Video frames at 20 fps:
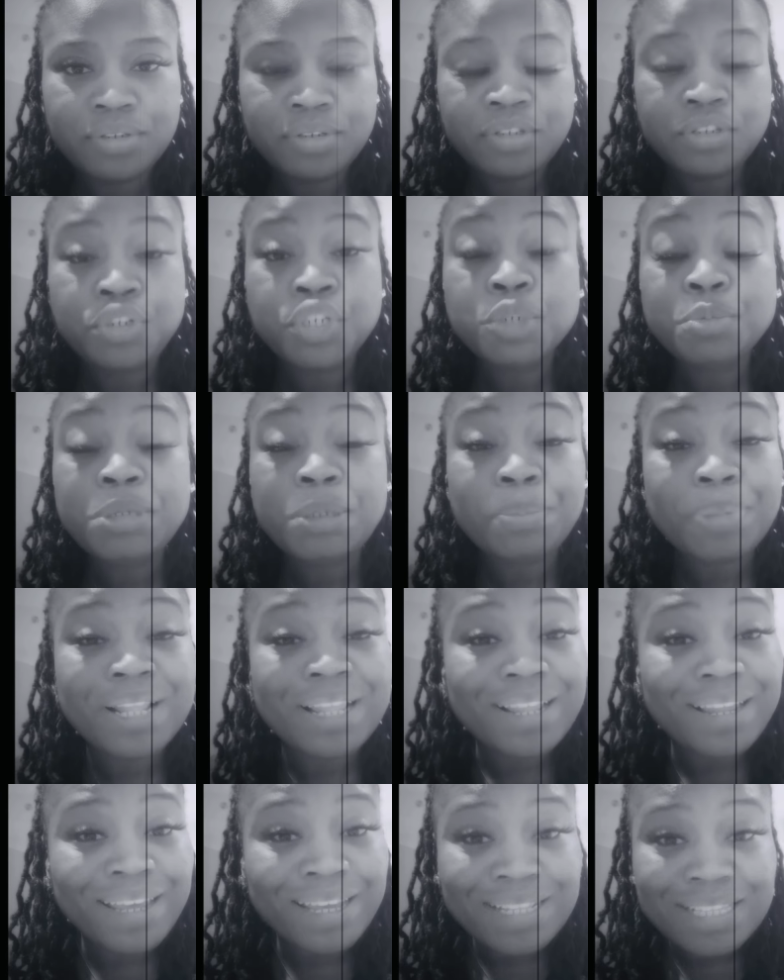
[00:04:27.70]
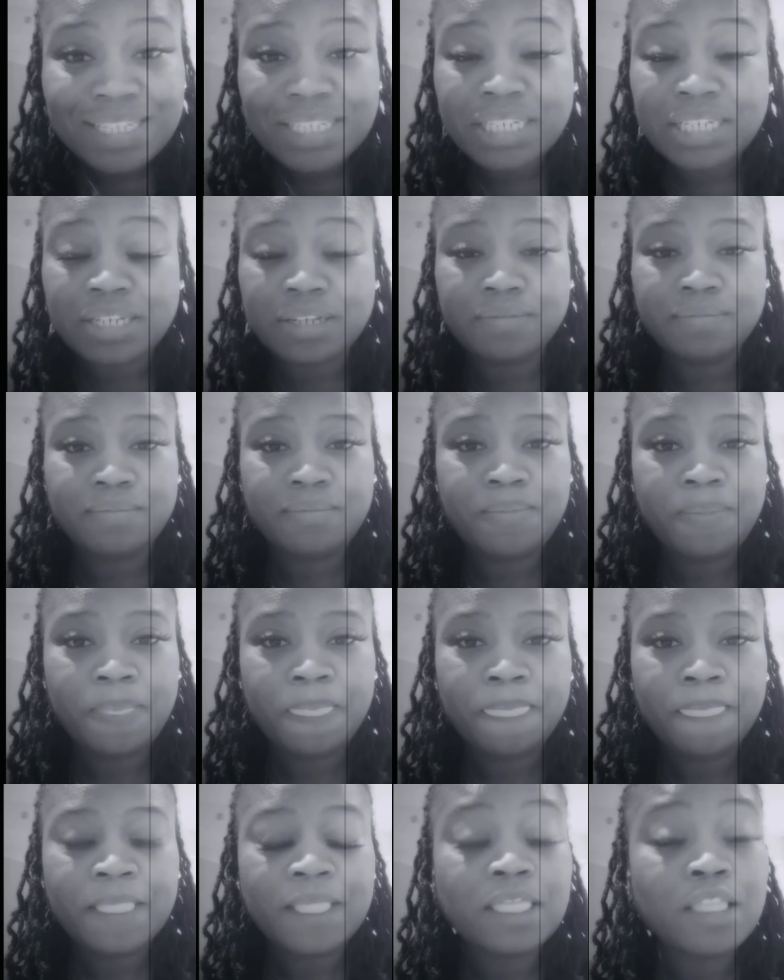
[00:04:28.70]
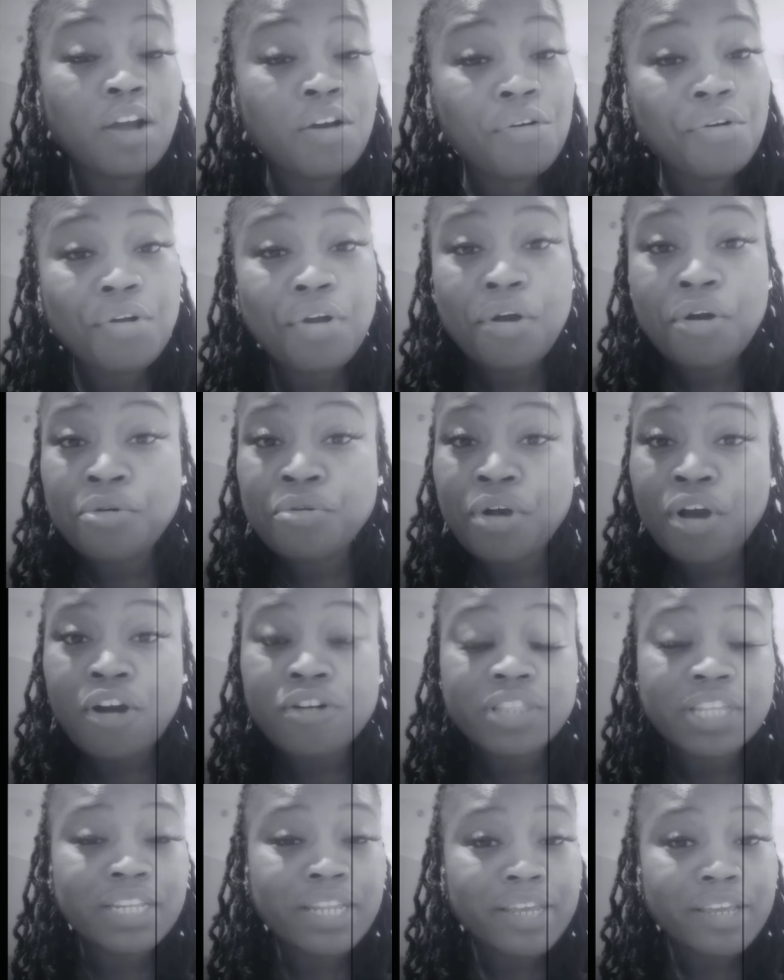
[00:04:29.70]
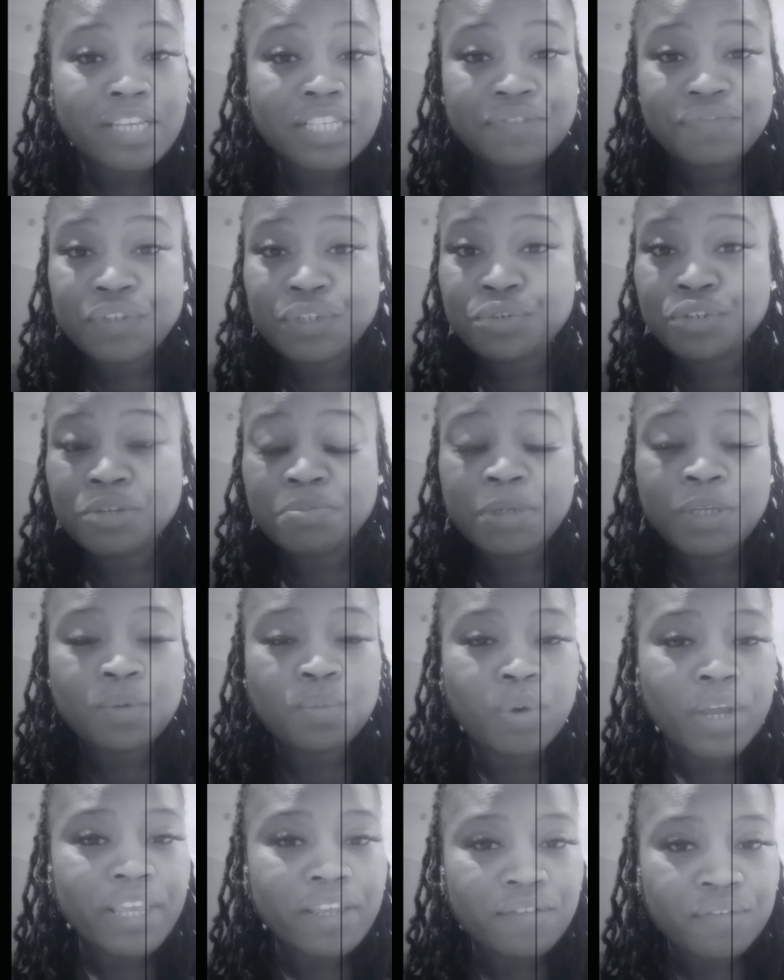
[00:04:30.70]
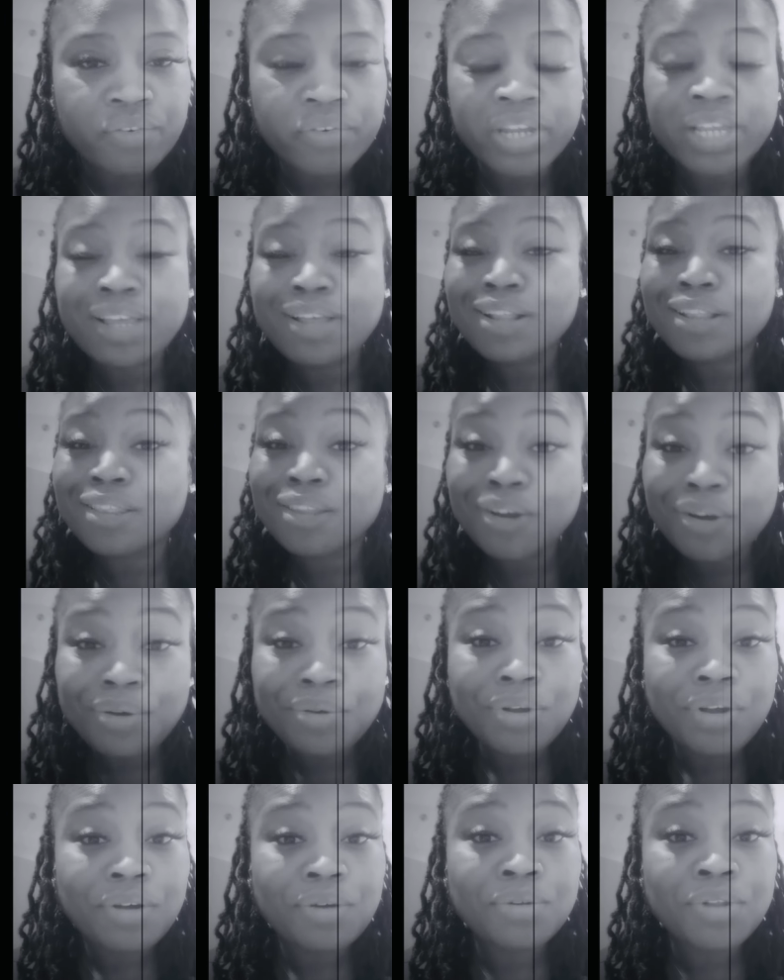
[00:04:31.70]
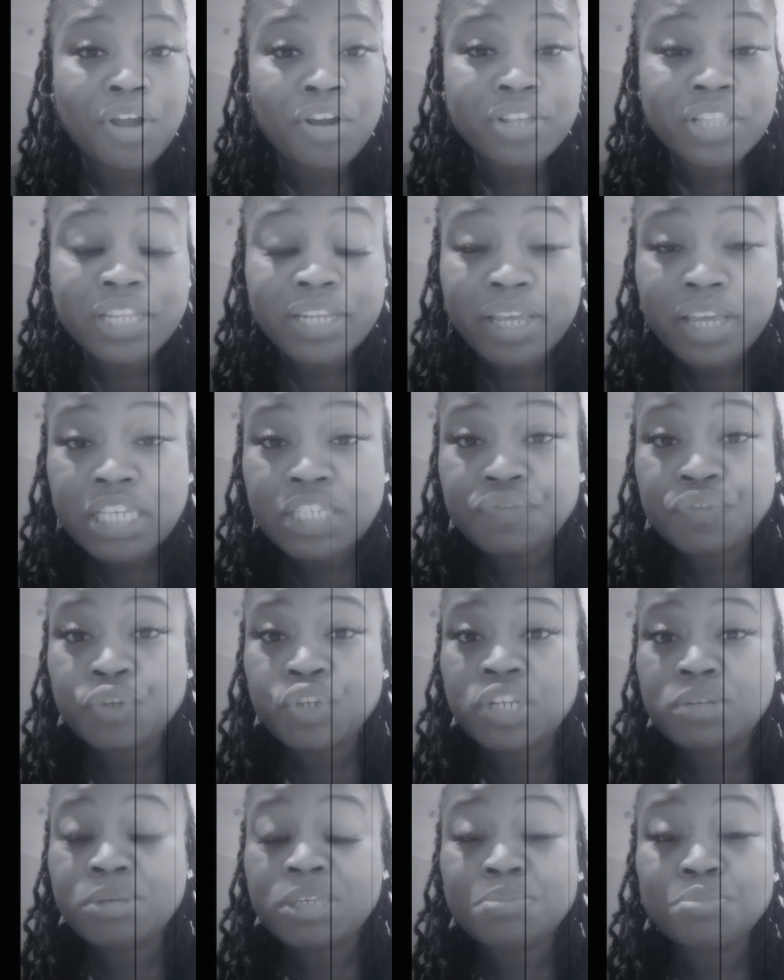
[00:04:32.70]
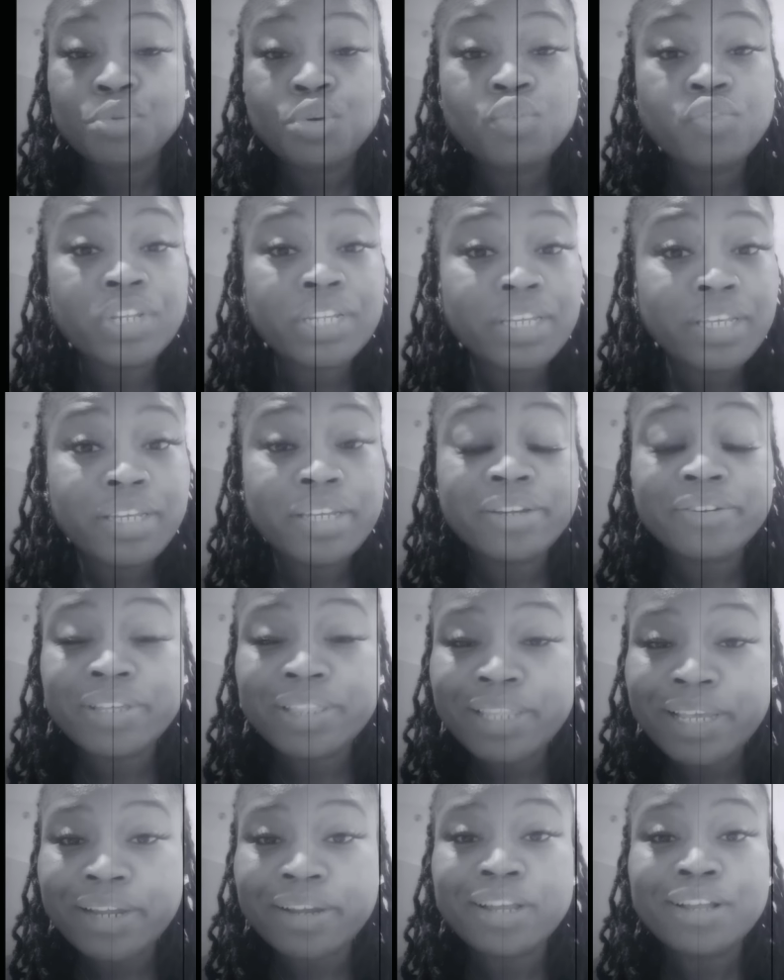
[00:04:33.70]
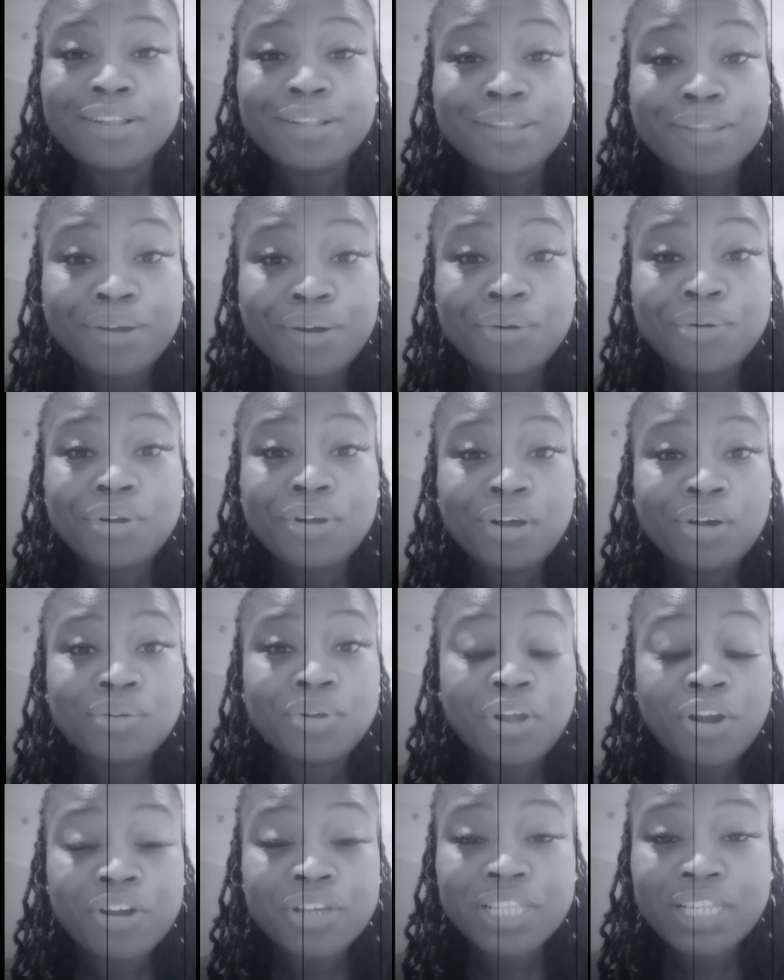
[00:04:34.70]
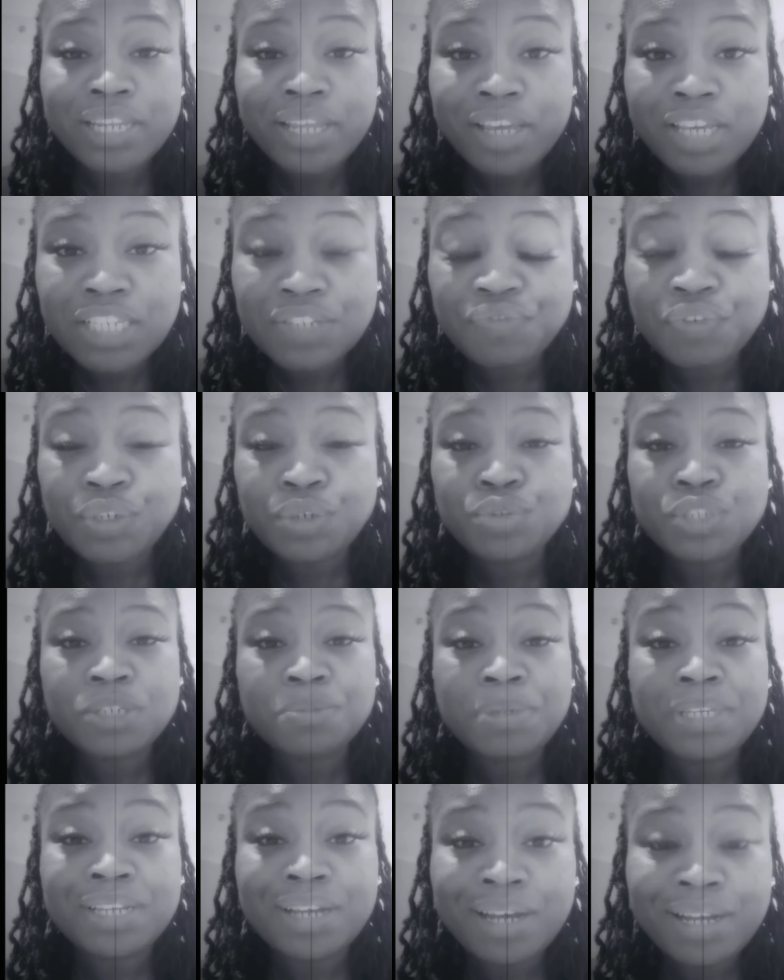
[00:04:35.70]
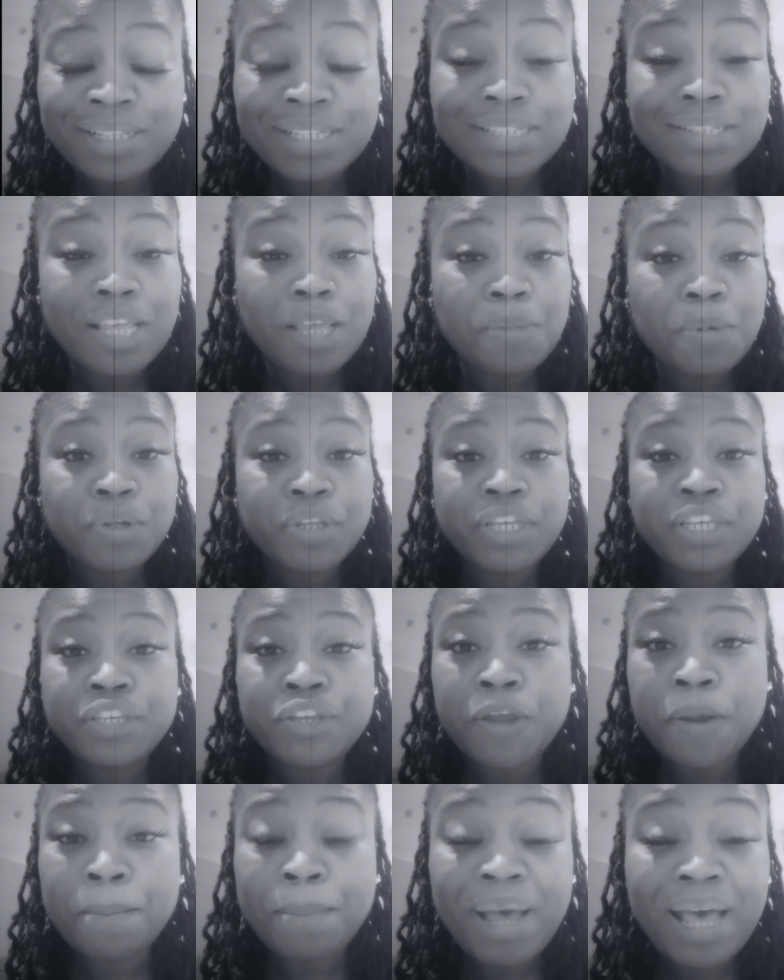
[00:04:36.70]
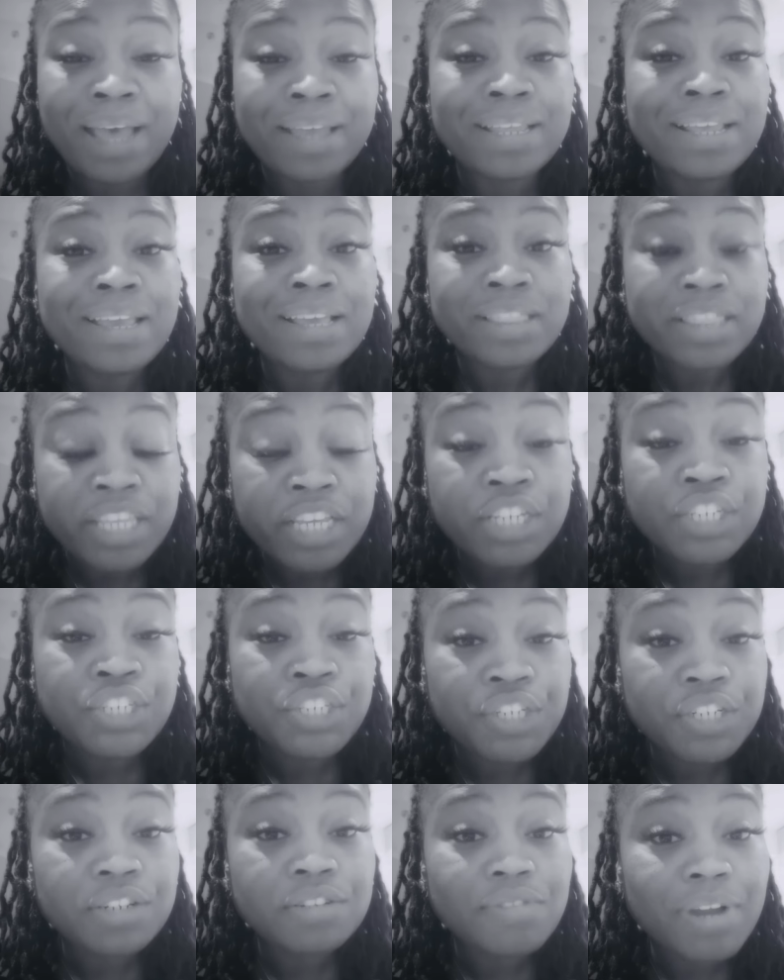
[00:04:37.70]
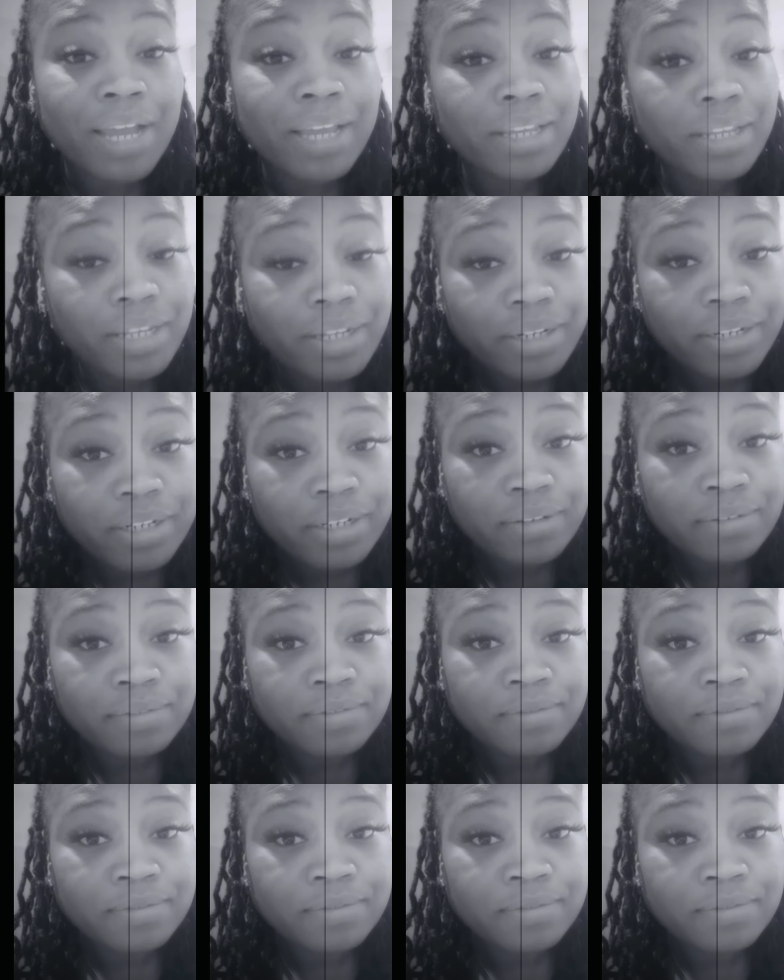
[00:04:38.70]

You'll be planted. Long gone are the days for you to be wavering. Long gone are the days for you to be moving here and there. Long gone are the days for you to be unstable in your mind. This year right here,